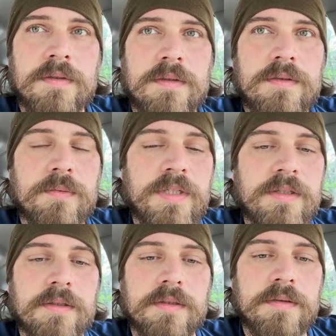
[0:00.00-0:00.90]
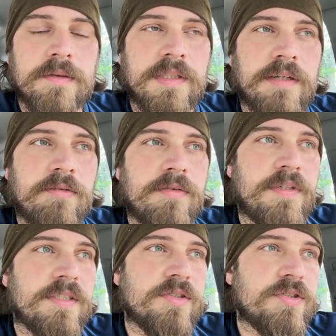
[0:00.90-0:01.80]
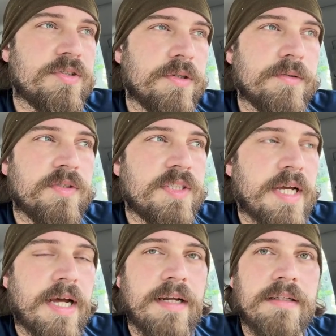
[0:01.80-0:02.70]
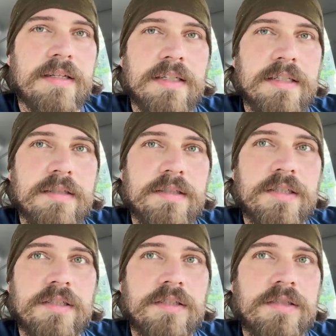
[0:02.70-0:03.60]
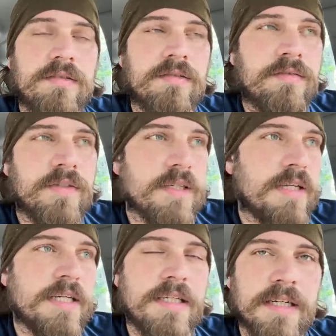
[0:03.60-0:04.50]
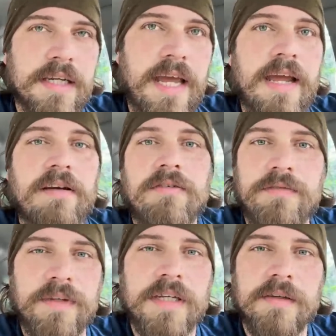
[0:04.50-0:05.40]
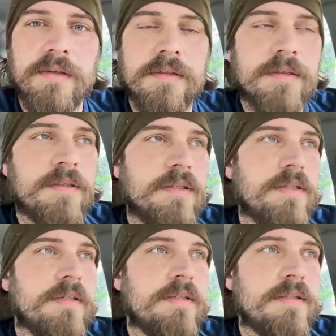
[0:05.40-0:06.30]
It's weird. You ever felt so sad that you just feel like you can't feel?